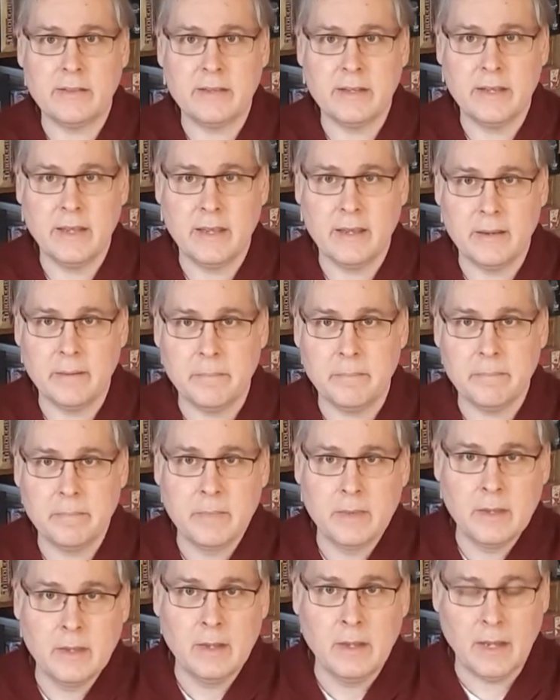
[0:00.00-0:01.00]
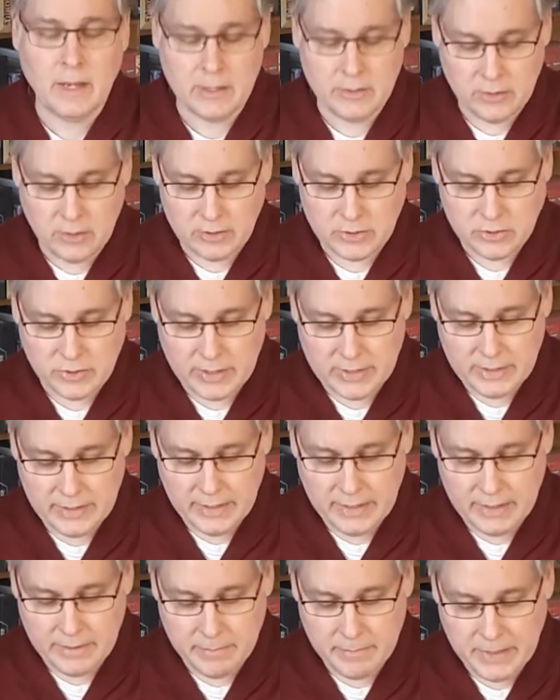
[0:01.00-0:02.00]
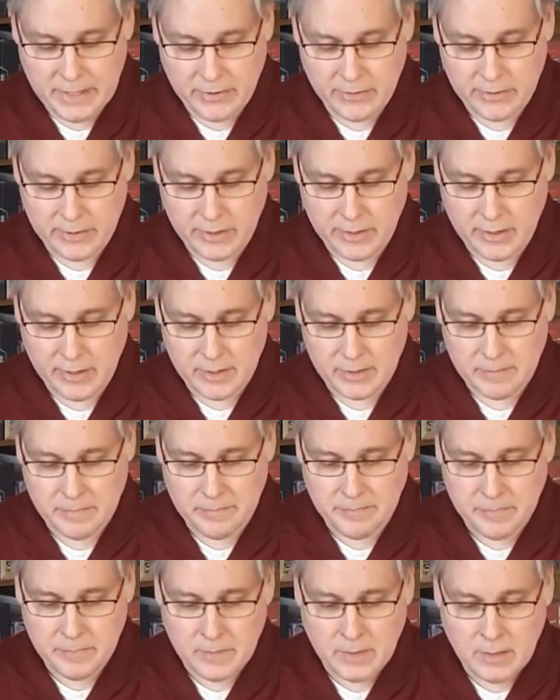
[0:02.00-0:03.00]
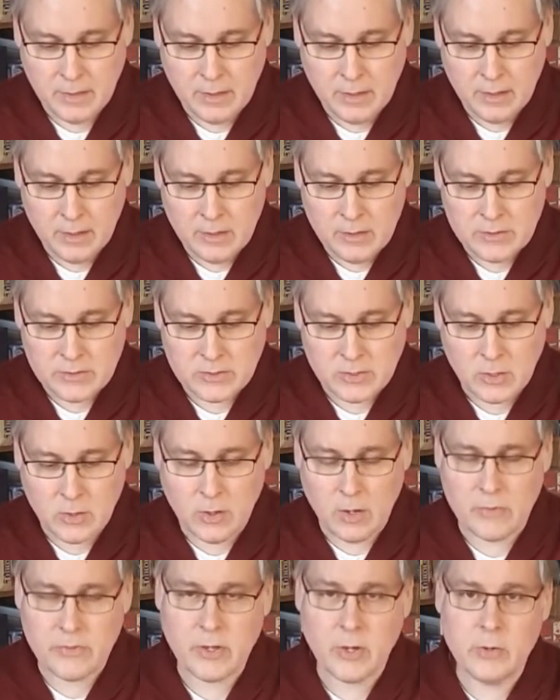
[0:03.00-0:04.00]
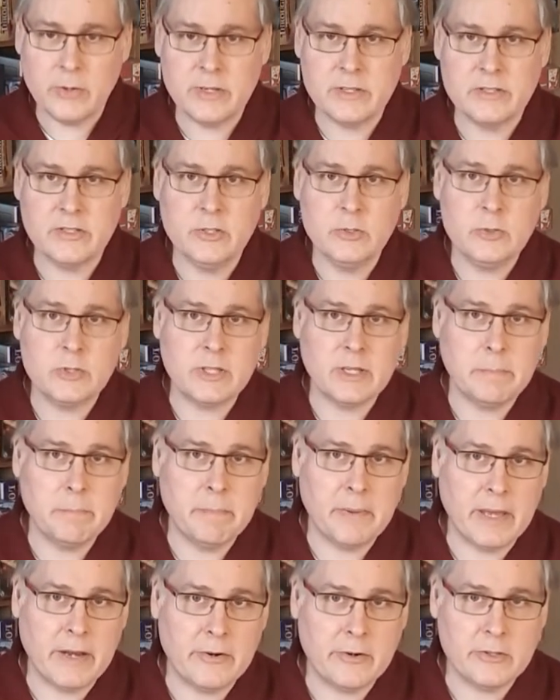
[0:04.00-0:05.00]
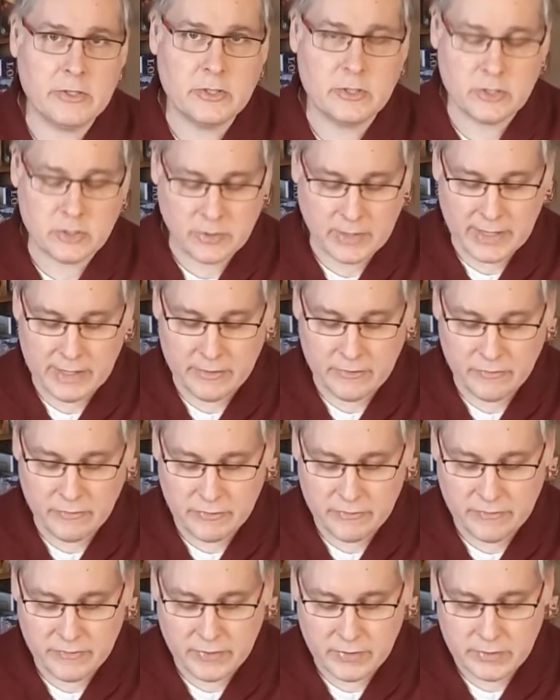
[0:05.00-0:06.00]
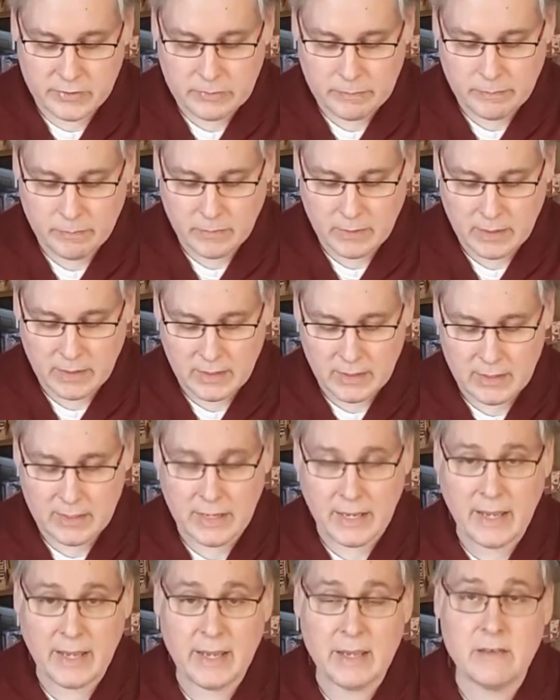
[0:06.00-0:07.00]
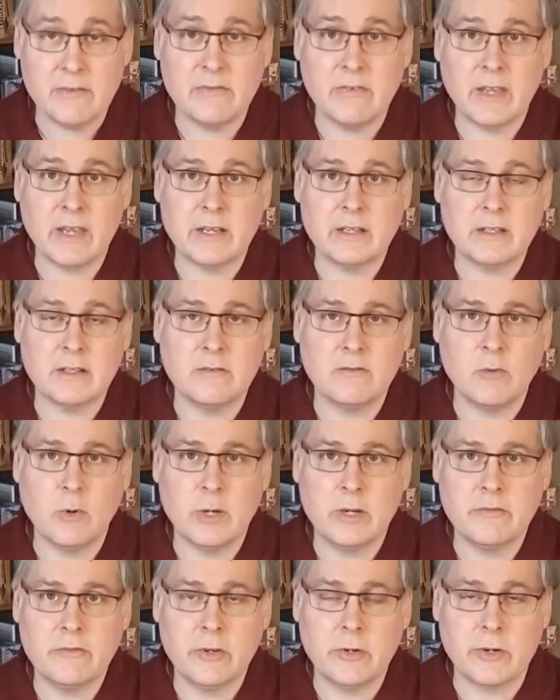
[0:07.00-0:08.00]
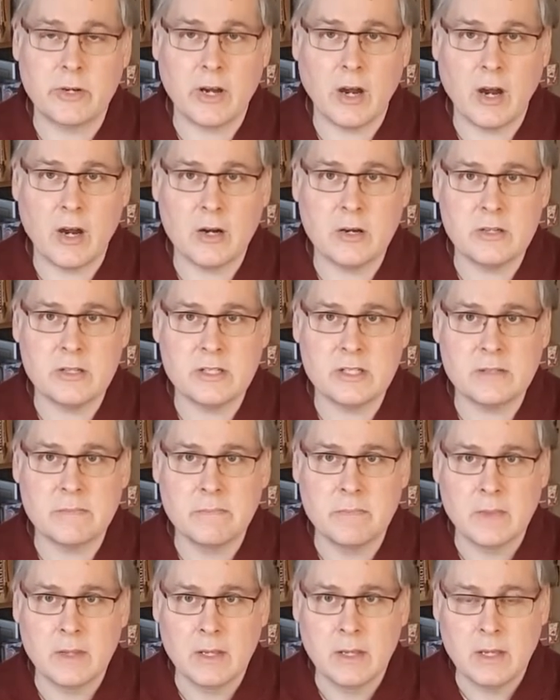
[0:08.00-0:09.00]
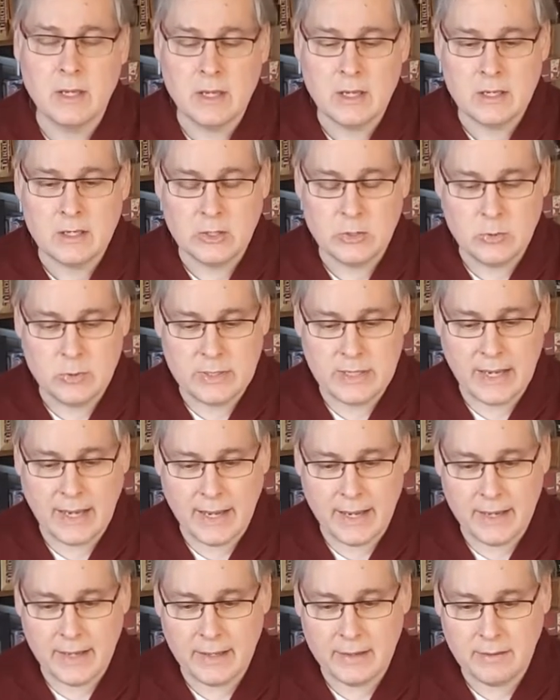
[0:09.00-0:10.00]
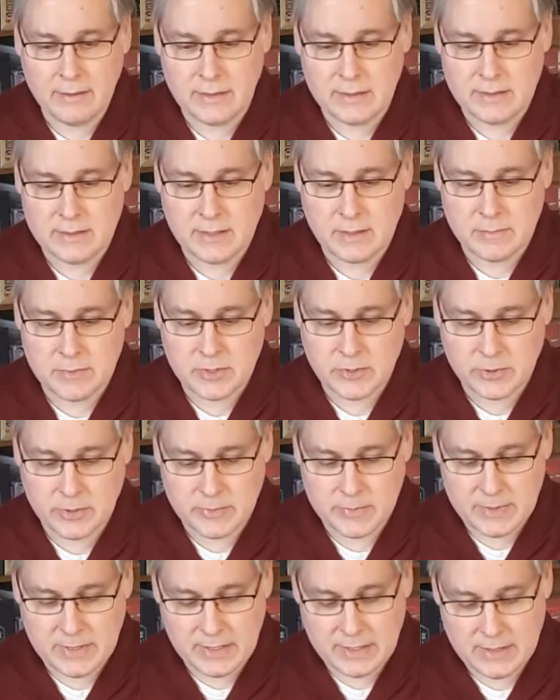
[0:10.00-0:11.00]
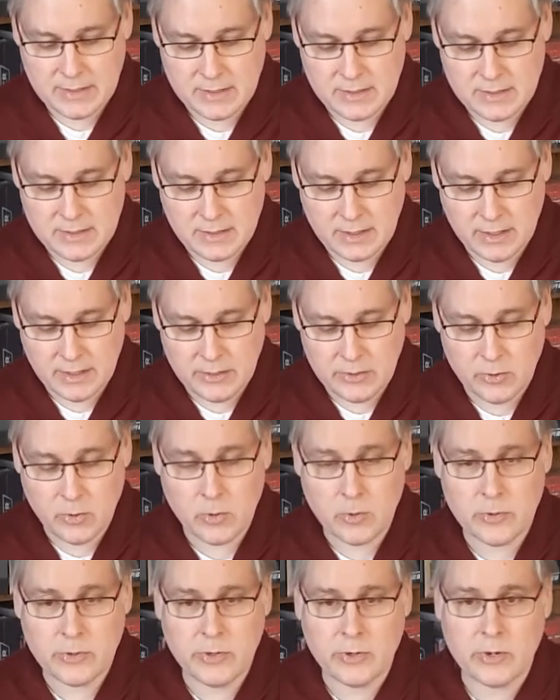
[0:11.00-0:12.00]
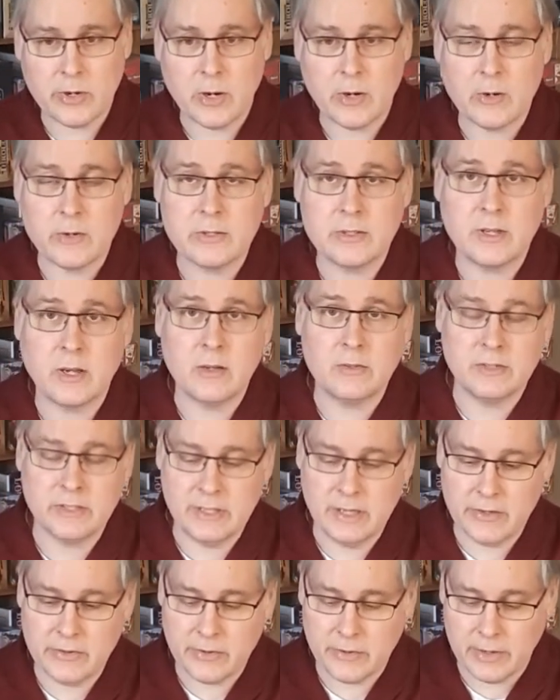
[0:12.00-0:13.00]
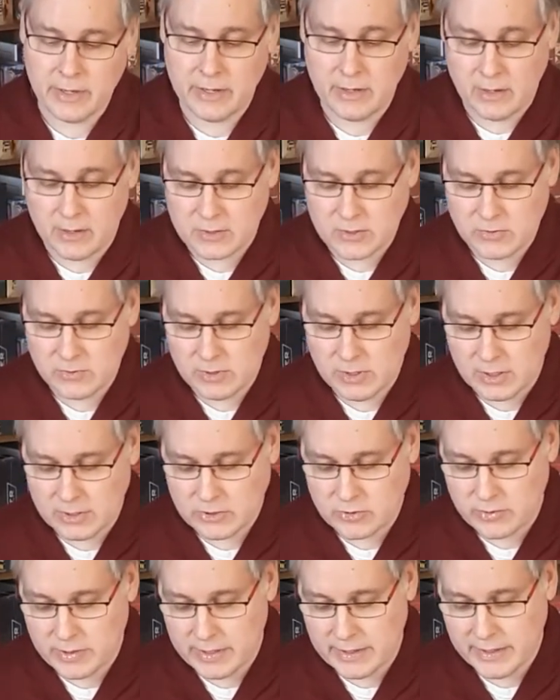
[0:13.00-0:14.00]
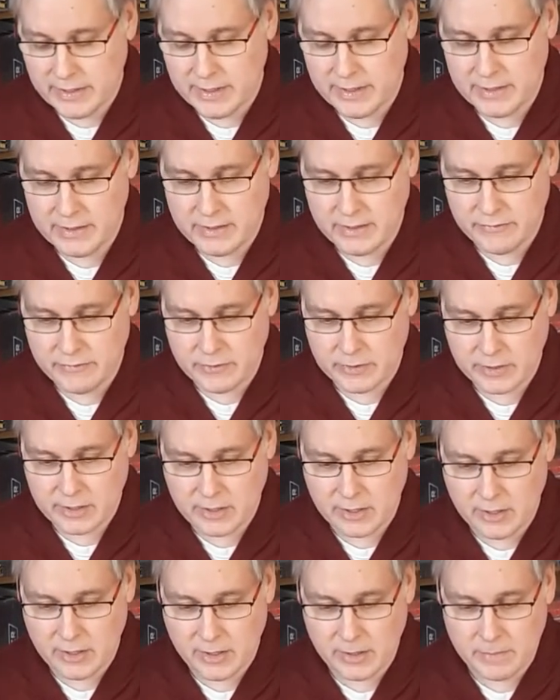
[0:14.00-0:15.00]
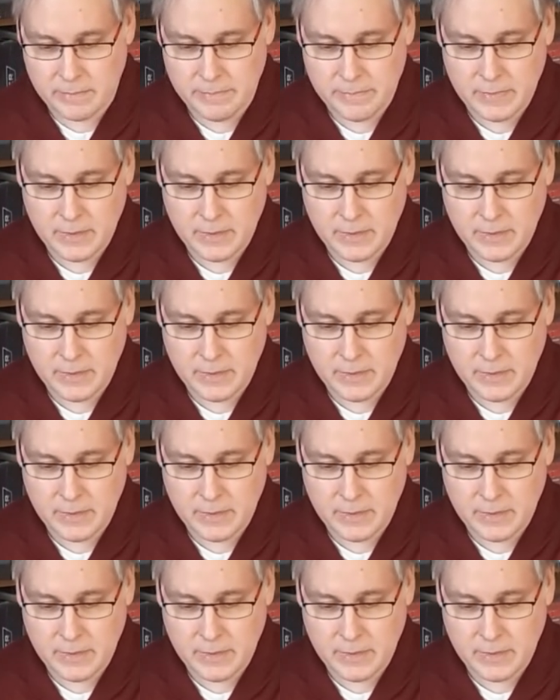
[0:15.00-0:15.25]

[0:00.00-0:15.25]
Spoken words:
at the game and not trying to get a better card. So although it is usually better to try to fulfill an A effect of one of your cards, you can, in some circumstances, ignore your cards altogether and also not try to get a different card.